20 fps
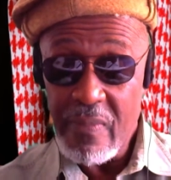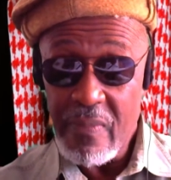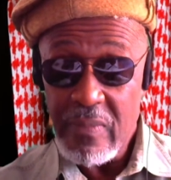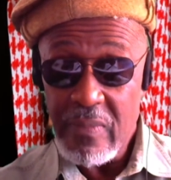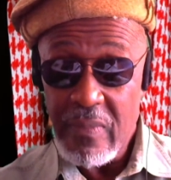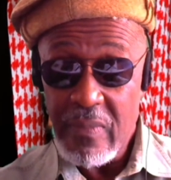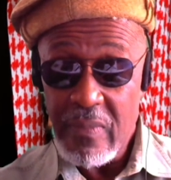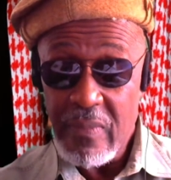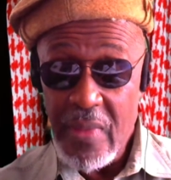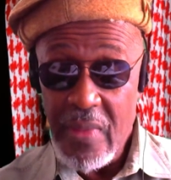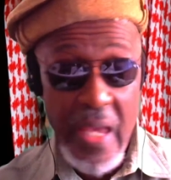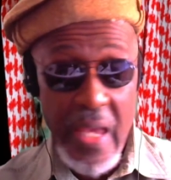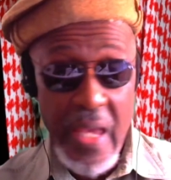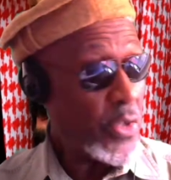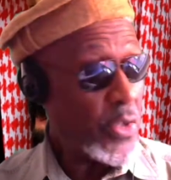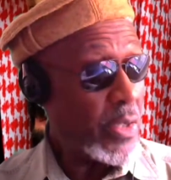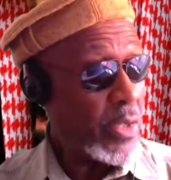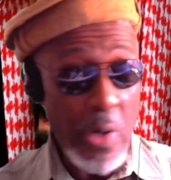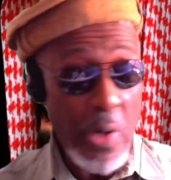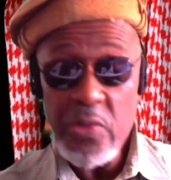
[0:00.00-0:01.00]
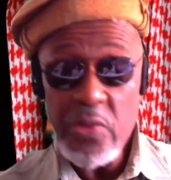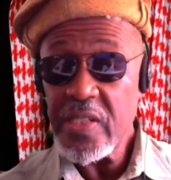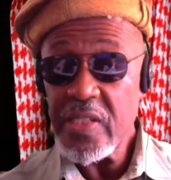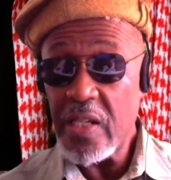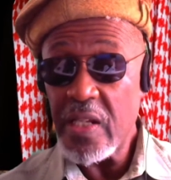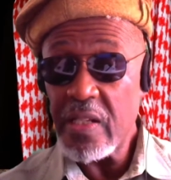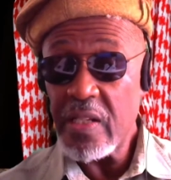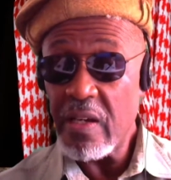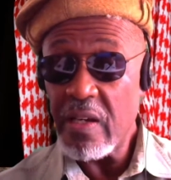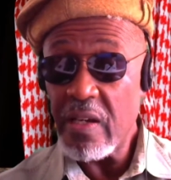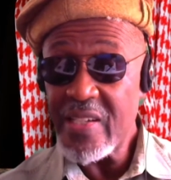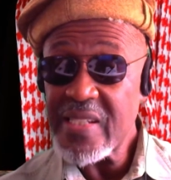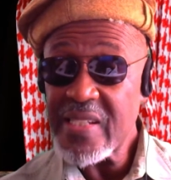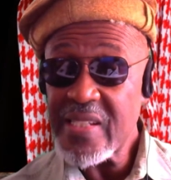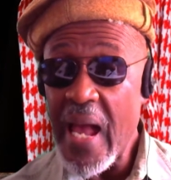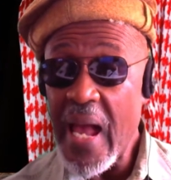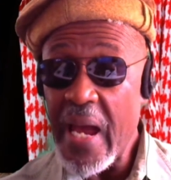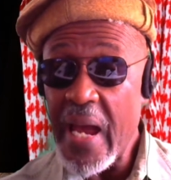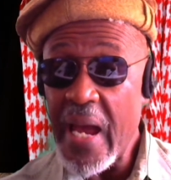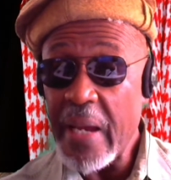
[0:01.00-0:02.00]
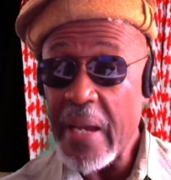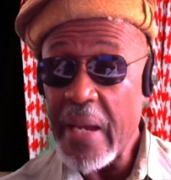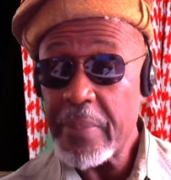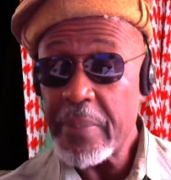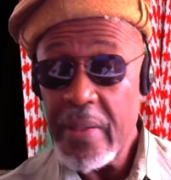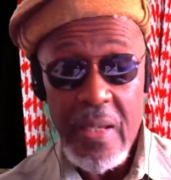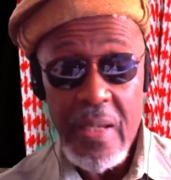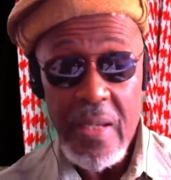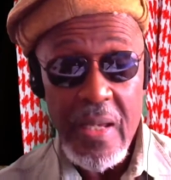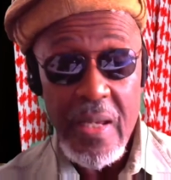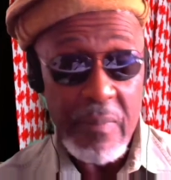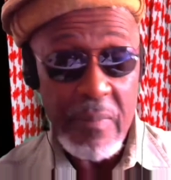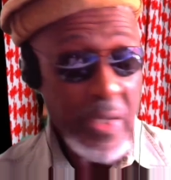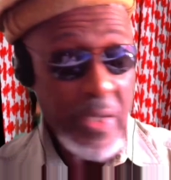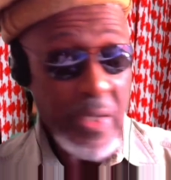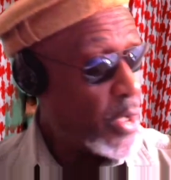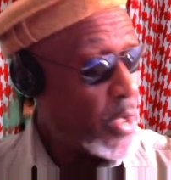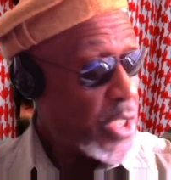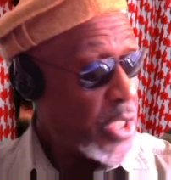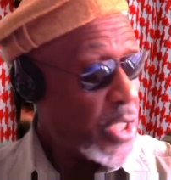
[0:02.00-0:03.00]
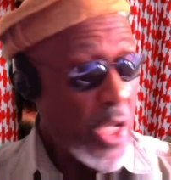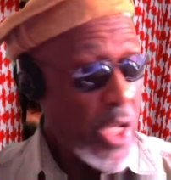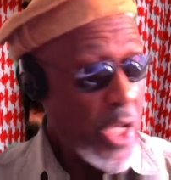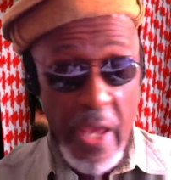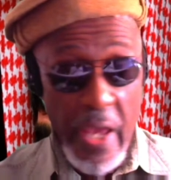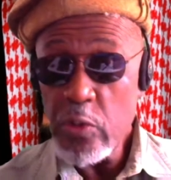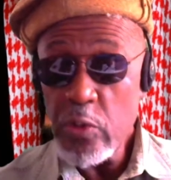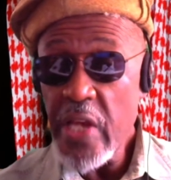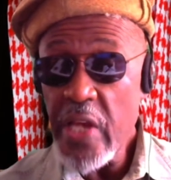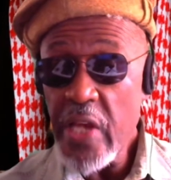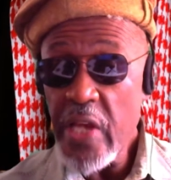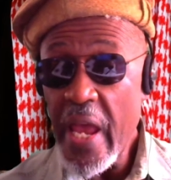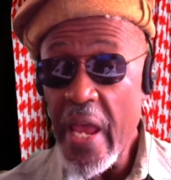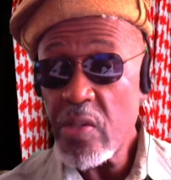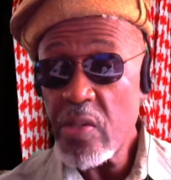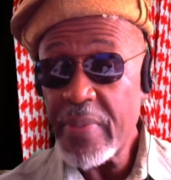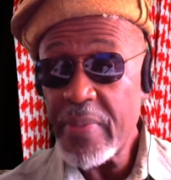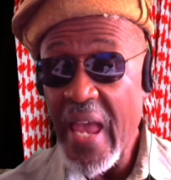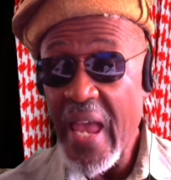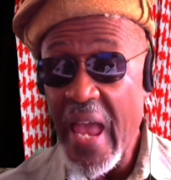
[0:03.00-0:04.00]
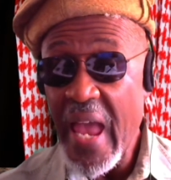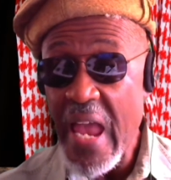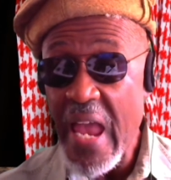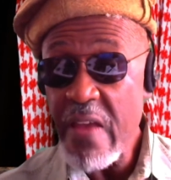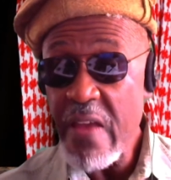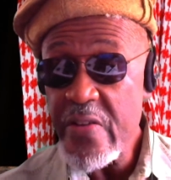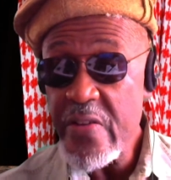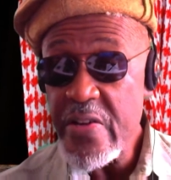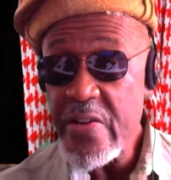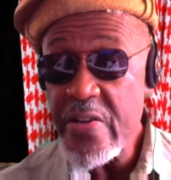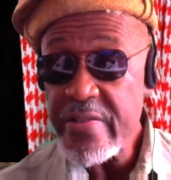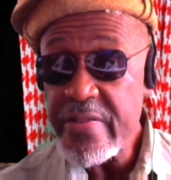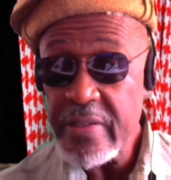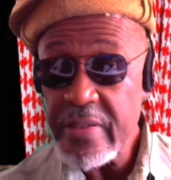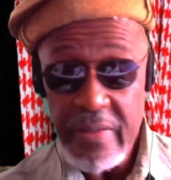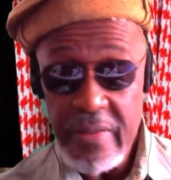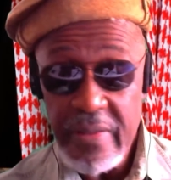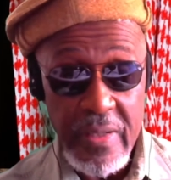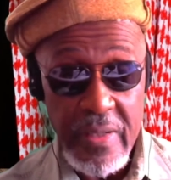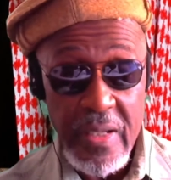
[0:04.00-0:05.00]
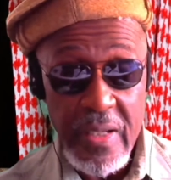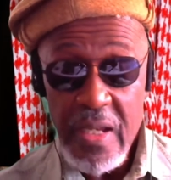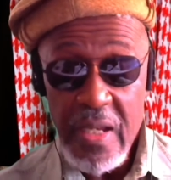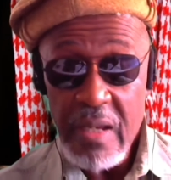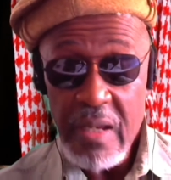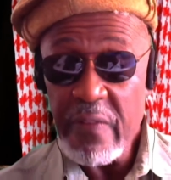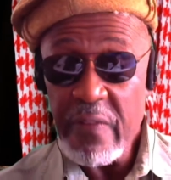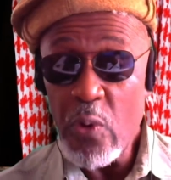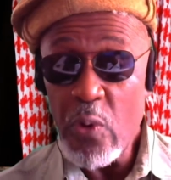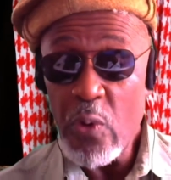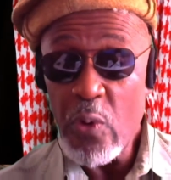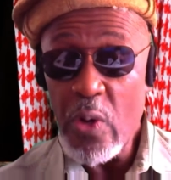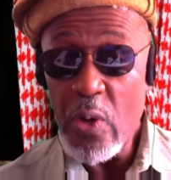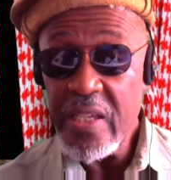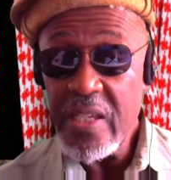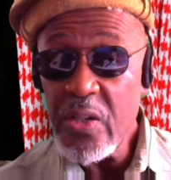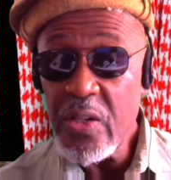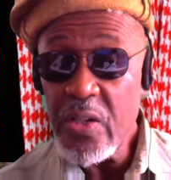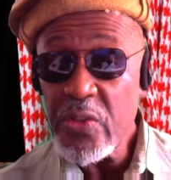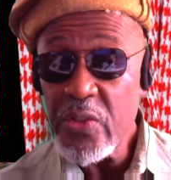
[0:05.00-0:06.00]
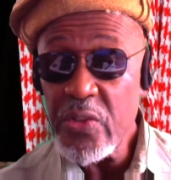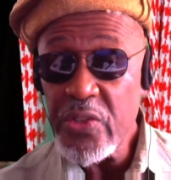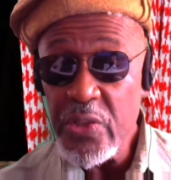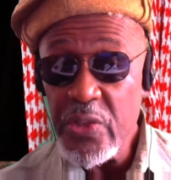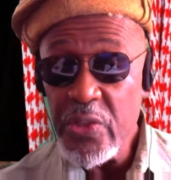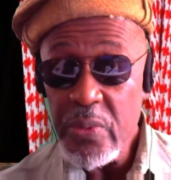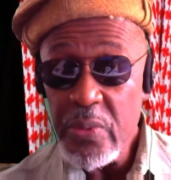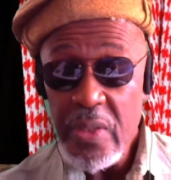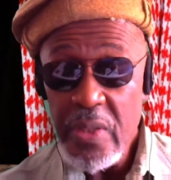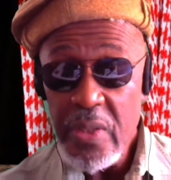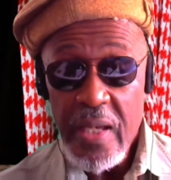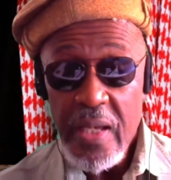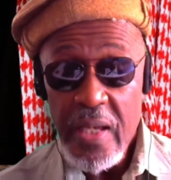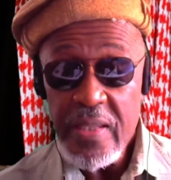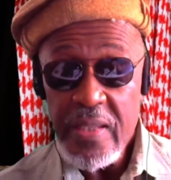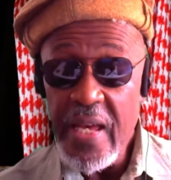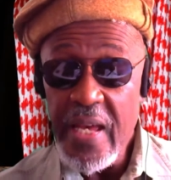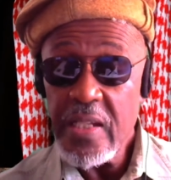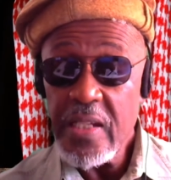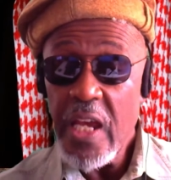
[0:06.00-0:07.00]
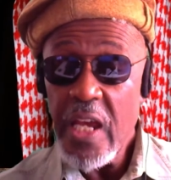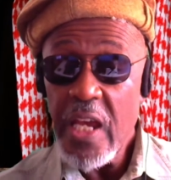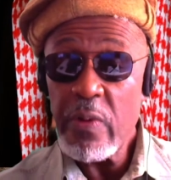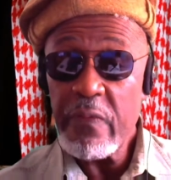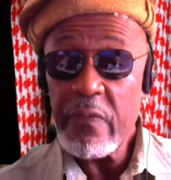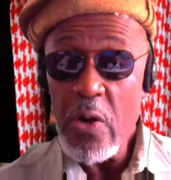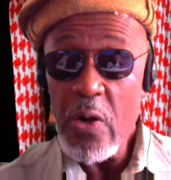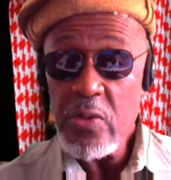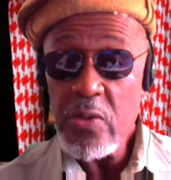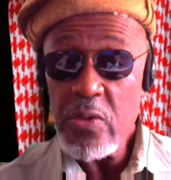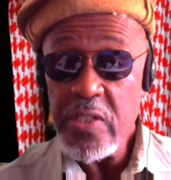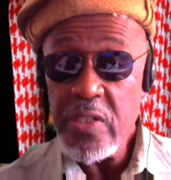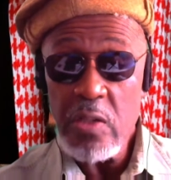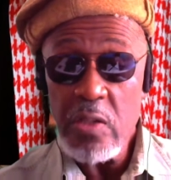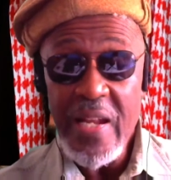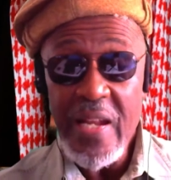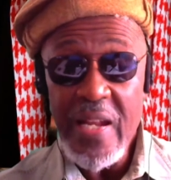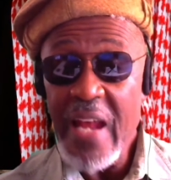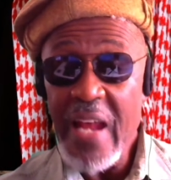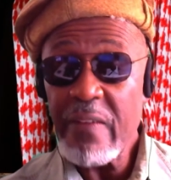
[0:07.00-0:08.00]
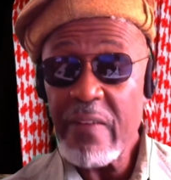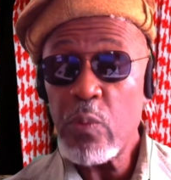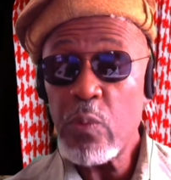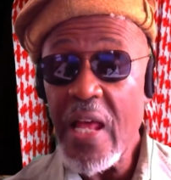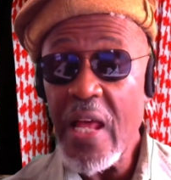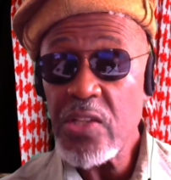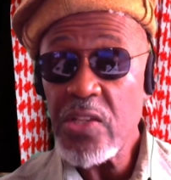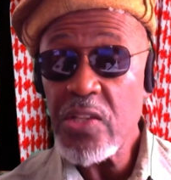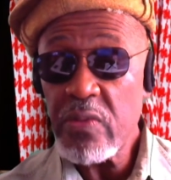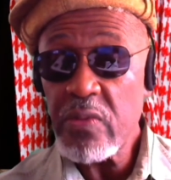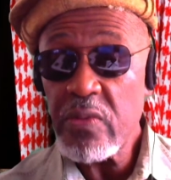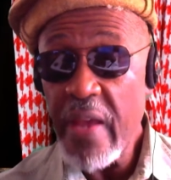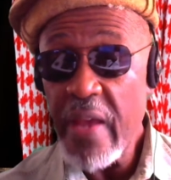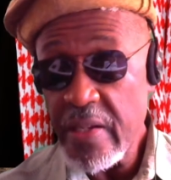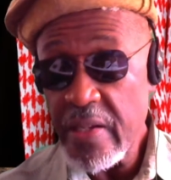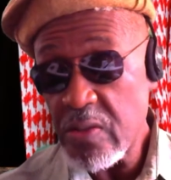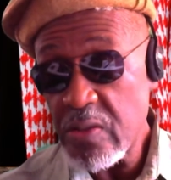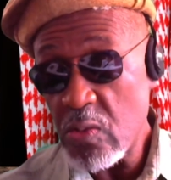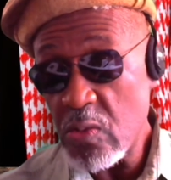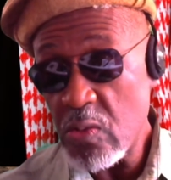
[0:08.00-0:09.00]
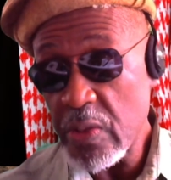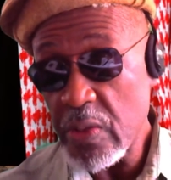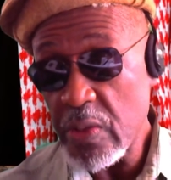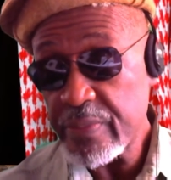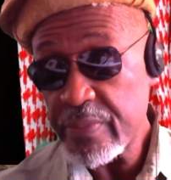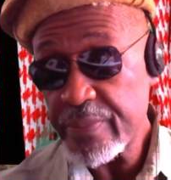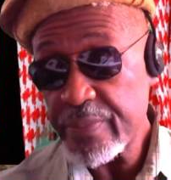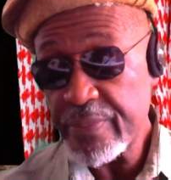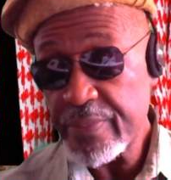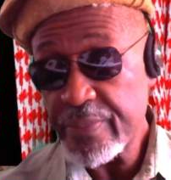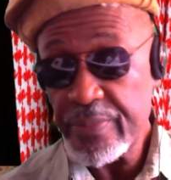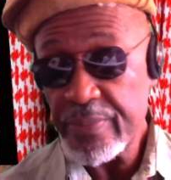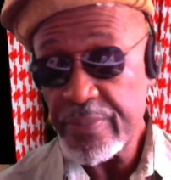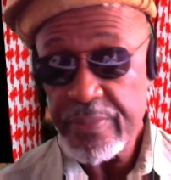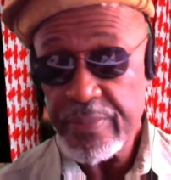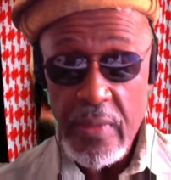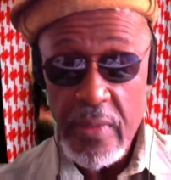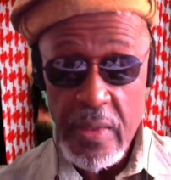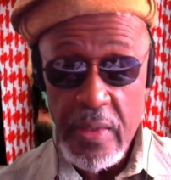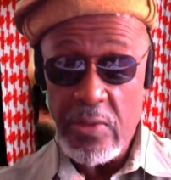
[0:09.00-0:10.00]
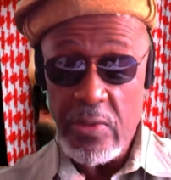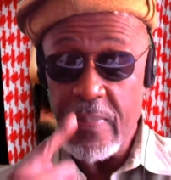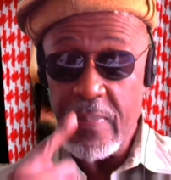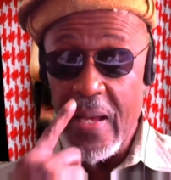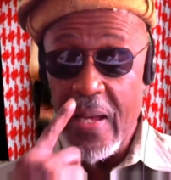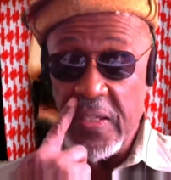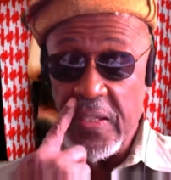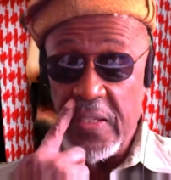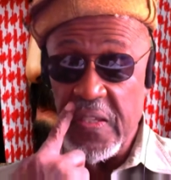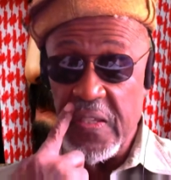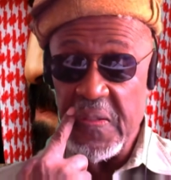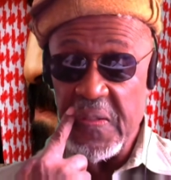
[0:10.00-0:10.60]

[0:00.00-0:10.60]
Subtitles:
And so the mercy in there is time, because if you change your behavior before it kills you, then it reverses. You may not even realize you have a tumor that was about to kill you.